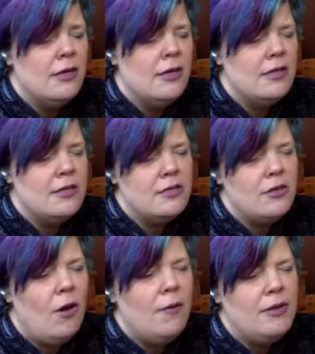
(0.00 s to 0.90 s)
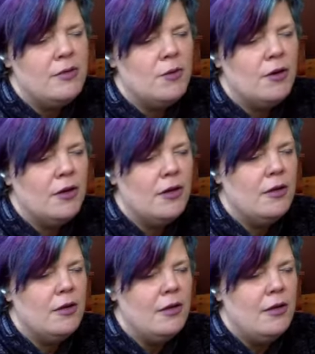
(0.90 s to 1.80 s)
You know, it doesn't always work,
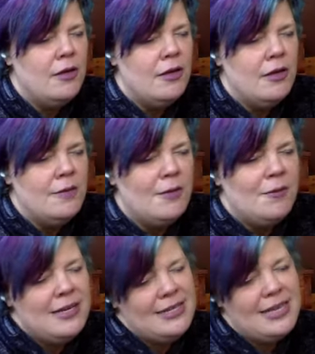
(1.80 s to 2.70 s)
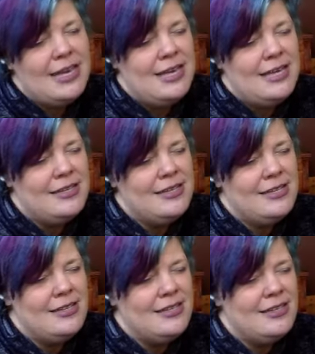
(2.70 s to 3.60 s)
but when it does,
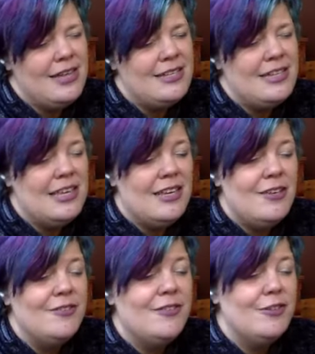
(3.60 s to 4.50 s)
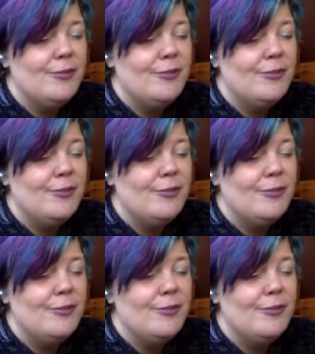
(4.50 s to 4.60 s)
that's a gift.